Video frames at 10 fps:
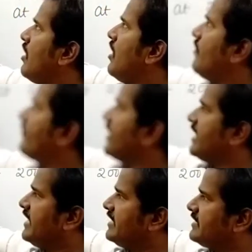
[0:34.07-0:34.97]

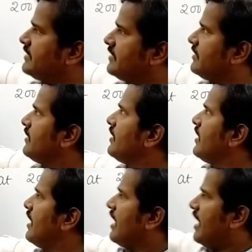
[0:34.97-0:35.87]
of heat
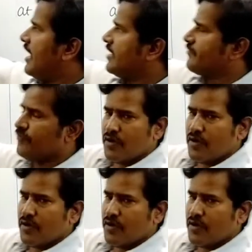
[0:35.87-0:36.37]
at